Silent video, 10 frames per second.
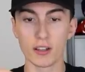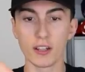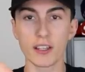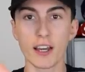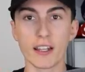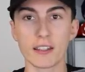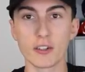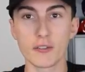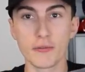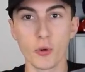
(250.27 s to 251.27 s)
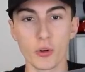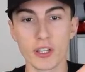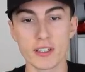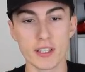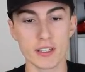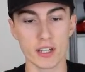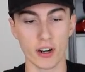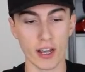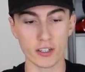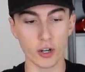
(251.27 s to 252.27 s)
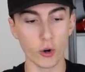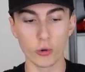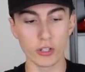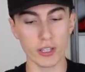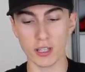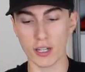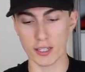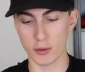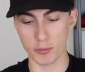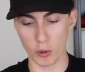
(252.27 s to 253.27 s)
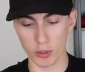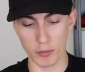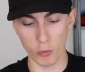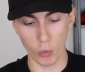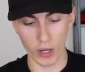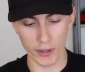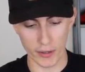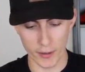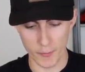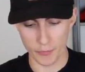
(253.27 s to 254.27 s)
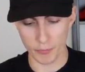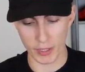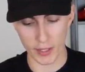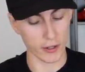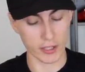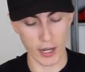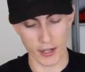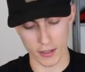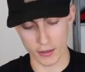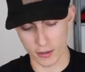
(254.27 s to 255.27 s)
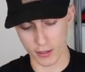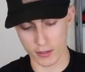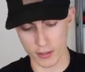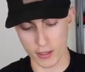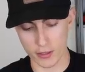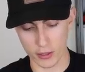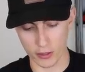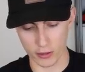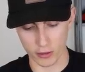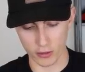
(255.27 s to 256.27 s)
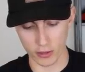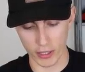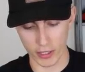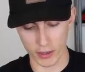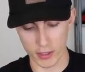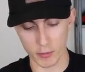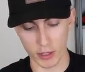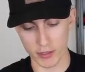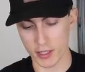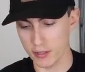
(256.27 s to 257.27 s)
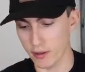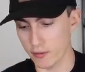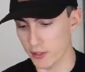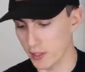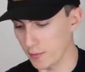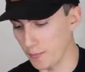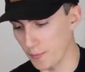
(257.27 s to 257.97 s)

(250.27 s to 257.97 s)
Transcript: Look at that, there's 4 of these things in here. I totally thought there would only be 1, but they are tiny. These are like the smallest things I've ever seen.